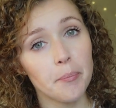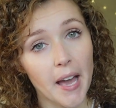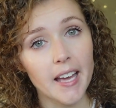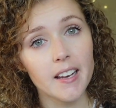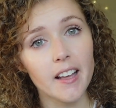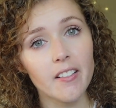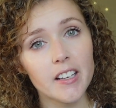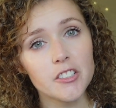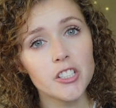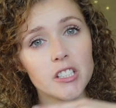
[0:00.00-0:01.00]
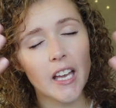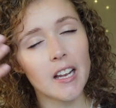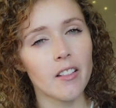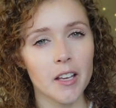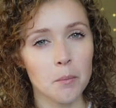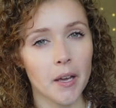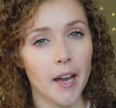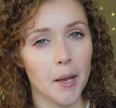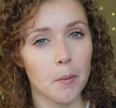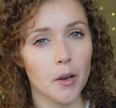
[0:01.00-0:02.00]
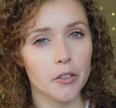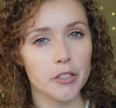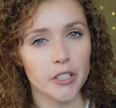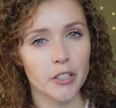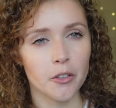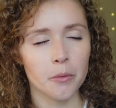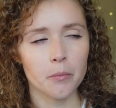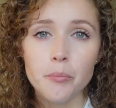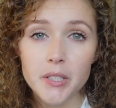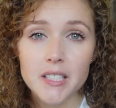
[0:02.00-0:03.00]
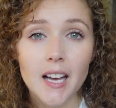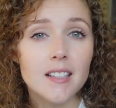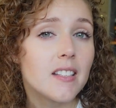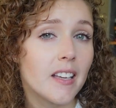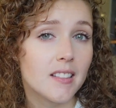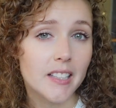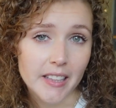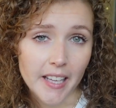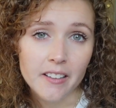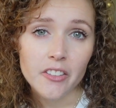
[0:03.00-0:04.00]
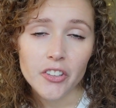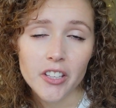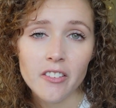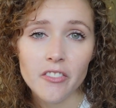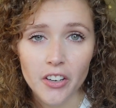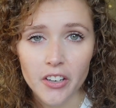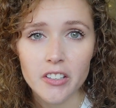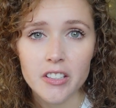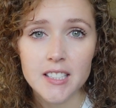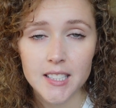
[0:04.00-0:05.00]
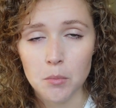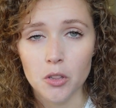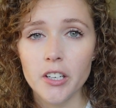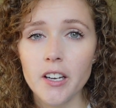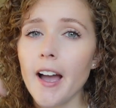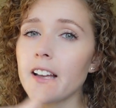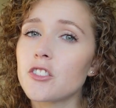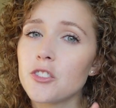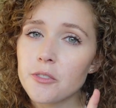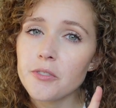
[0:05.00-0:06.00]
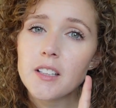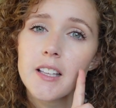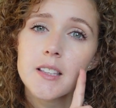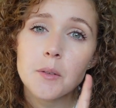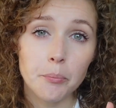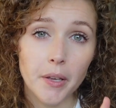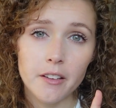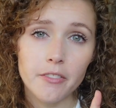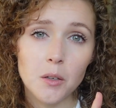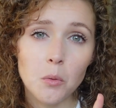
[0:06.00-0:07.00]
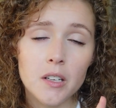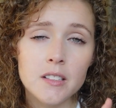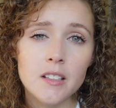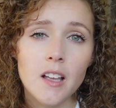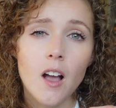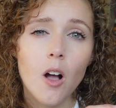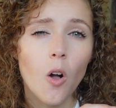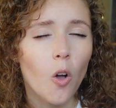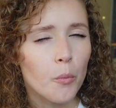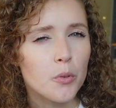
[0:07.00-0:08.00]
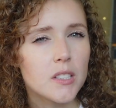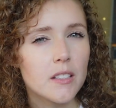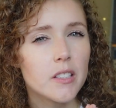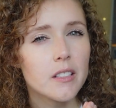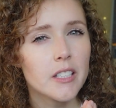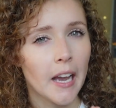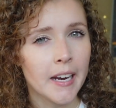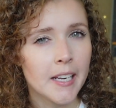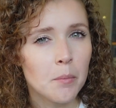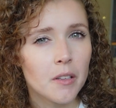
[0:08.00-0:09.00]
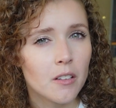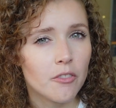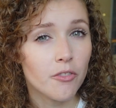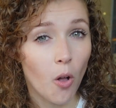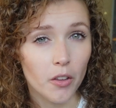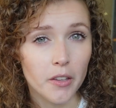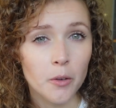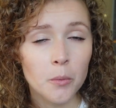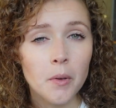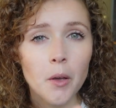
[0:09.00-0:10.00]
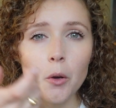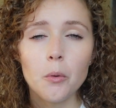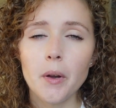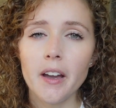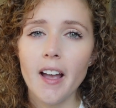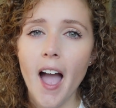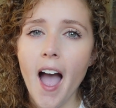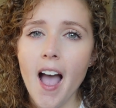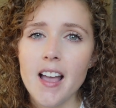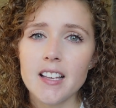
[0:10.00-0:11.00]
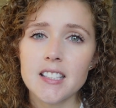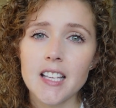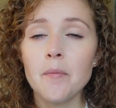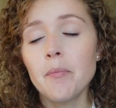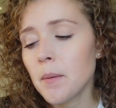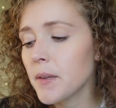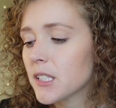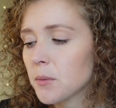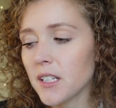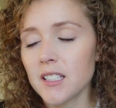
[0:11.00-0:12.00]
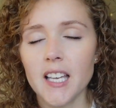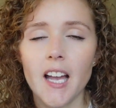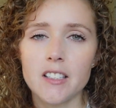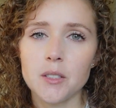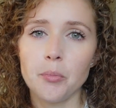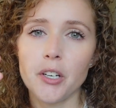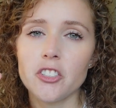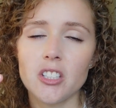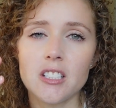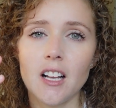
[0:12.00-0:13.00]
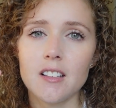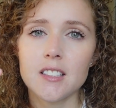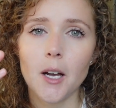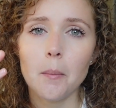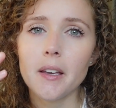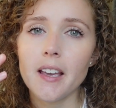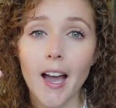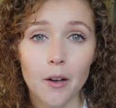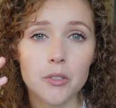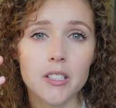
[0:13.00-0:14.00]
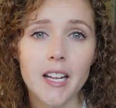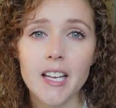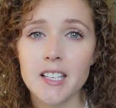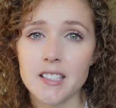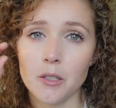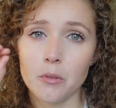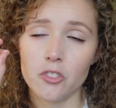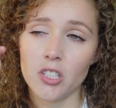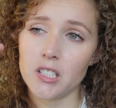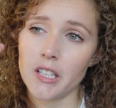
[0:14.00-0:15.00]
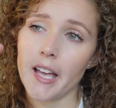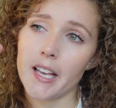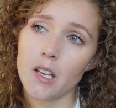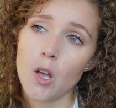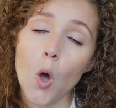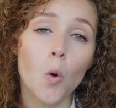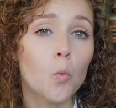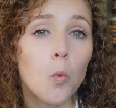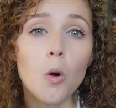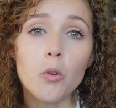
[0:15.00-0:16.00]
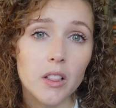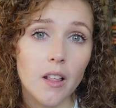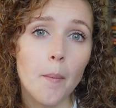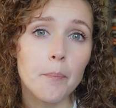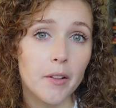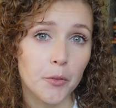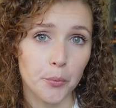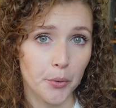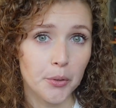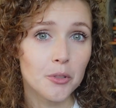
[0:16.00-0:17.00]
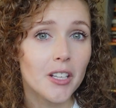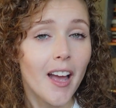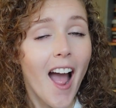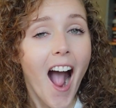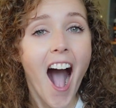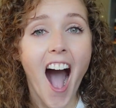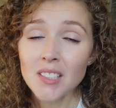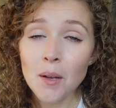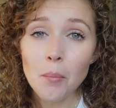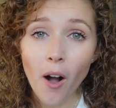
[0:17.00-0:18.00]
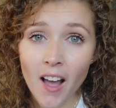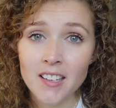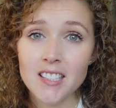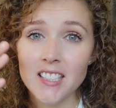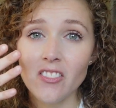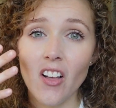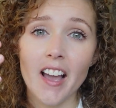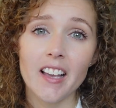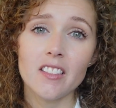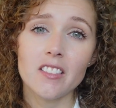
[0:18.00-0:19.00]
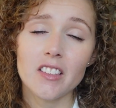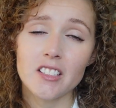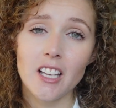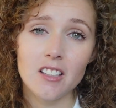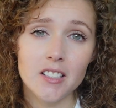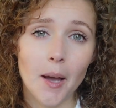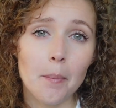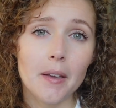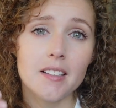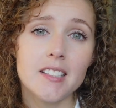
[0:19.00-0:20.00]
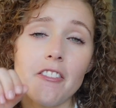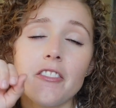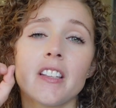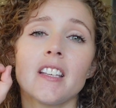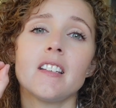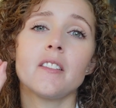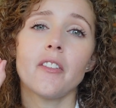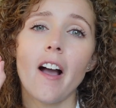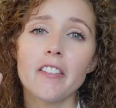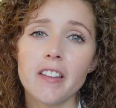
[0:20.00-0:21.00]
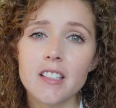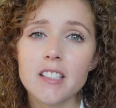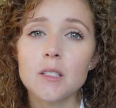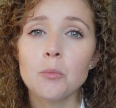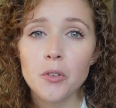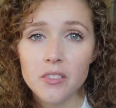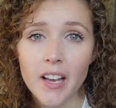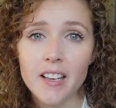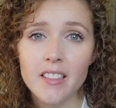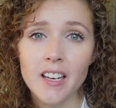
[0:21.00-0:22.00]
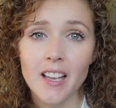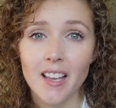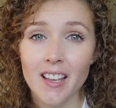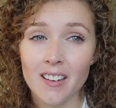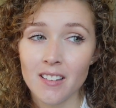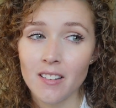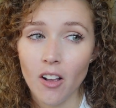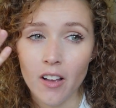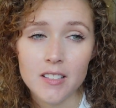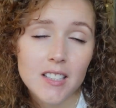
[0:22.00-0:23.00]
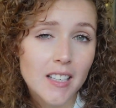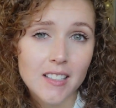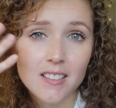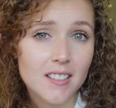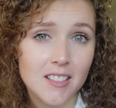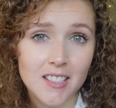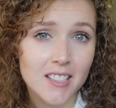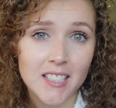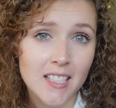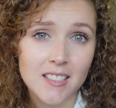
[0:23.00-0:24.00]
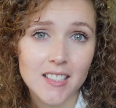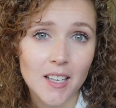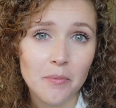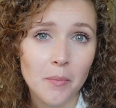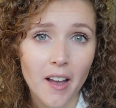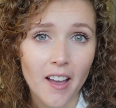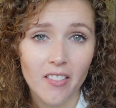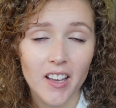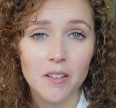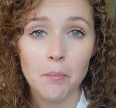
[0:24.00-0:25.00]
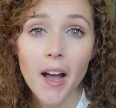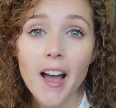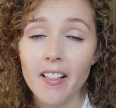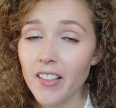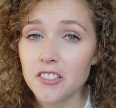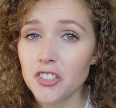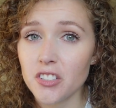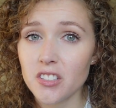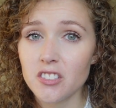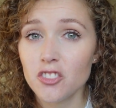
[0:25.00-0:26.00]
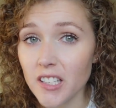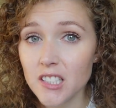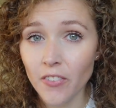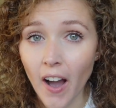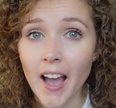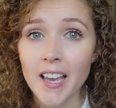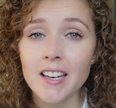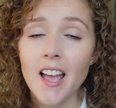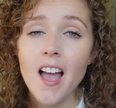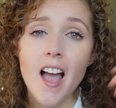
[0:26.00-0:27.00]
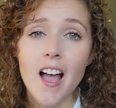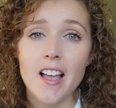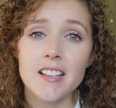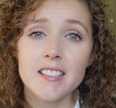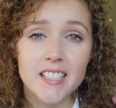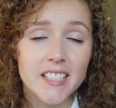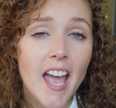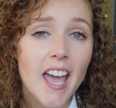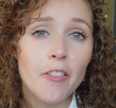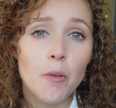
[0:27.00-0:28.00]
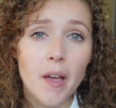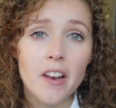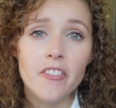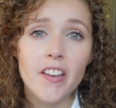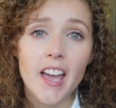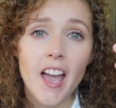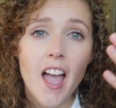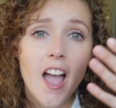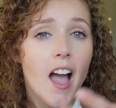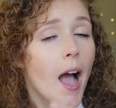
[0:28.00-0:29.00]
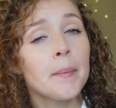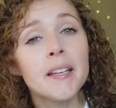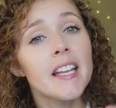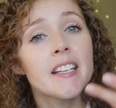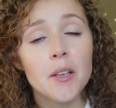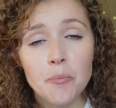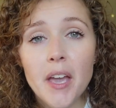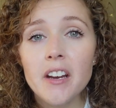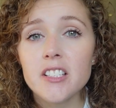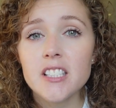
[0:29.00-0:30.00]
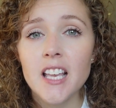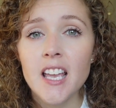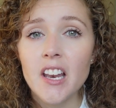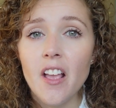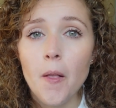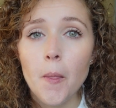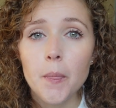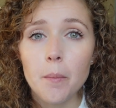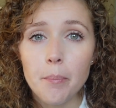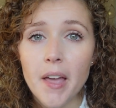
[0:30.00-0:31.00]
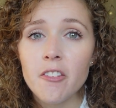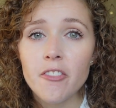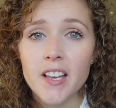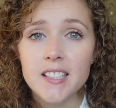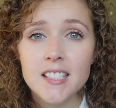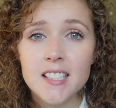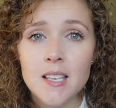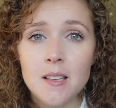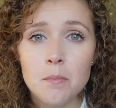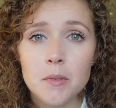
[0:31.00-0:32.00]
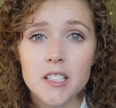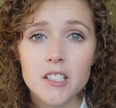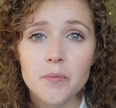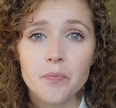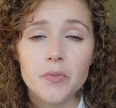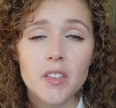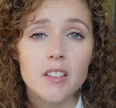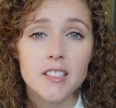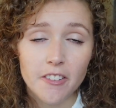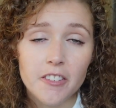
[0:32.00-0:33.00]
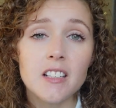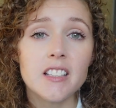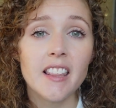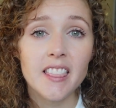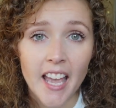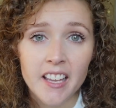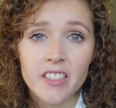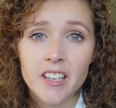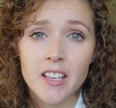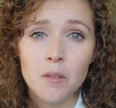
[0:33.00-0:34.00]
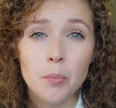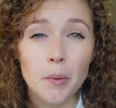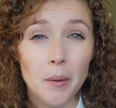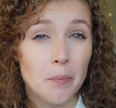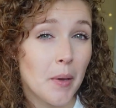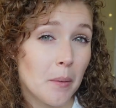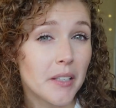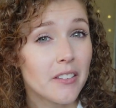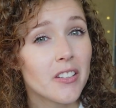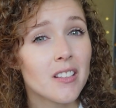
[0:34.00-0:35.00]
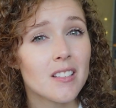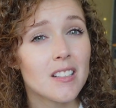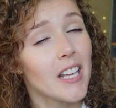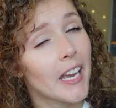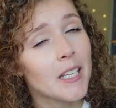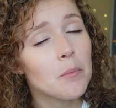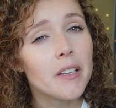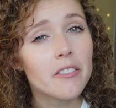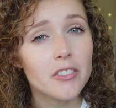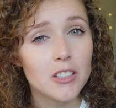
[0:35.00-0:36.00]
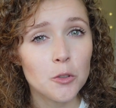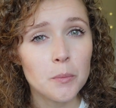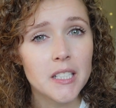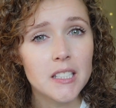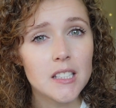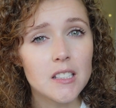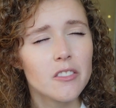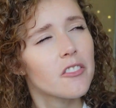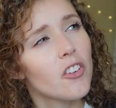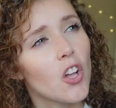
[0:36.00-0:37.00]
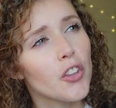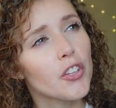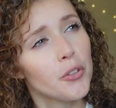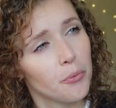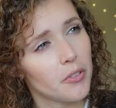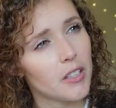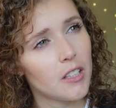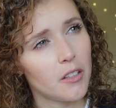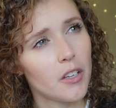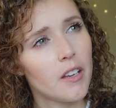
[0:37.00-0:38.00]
bad eyelashes, kind of like my eyebrows, you know. And besides like the length looking very similar, I do feel like the Benefit one almost gives a tiny bit of volume, whereas, and maybe it's because I had to brush the telescopic out today because it was just like, whoa, clump at the root. But honestly, like the telescopic definitely, I feel like does more lengthening, and honestly it stands up my eyelashes just fine. And today the Benefit, I mean in comparison, the Benefit seems definitely lengthening, but maybe even a tiny bit voluminous. Volumizing.